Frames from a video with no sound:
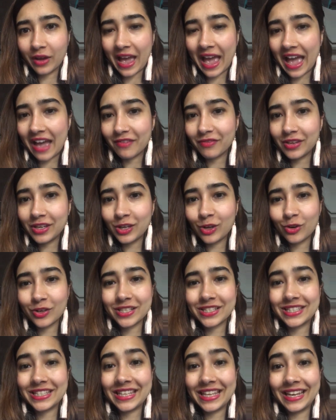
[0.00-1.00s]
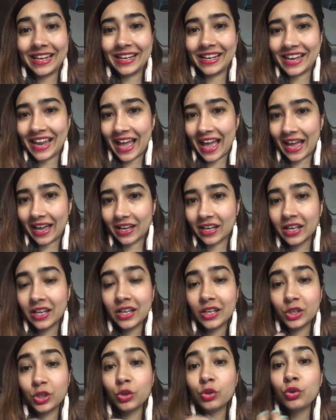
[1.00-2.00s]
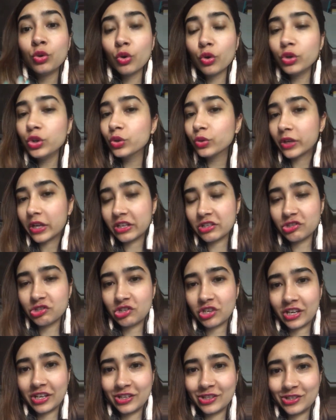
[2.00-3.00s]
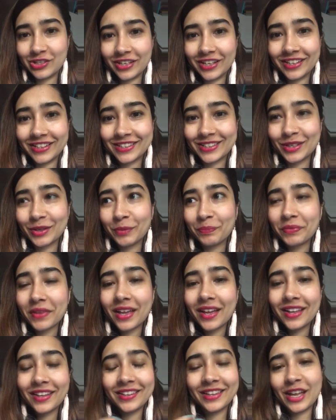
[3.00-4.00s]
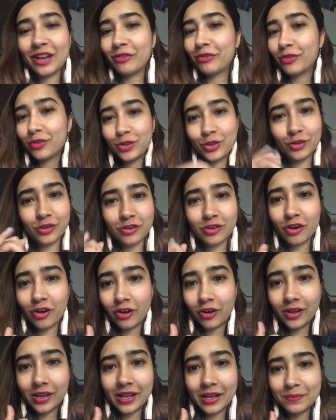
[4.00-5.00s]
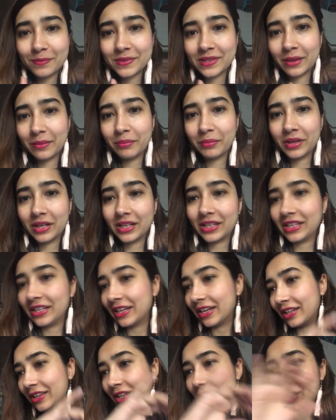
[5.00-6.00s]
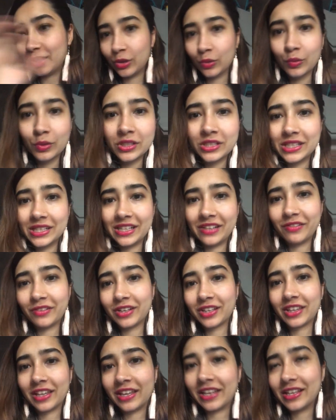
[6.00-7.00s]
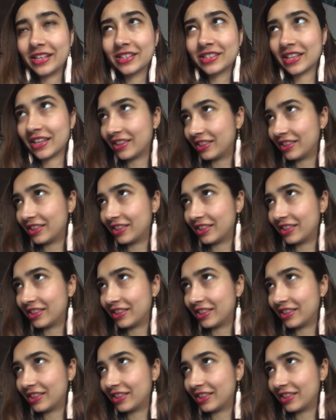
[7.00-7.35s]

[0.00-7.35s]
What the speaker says: having or seeing lack. You can change it, so therefore you'll call up somebody, and then you will deliver things,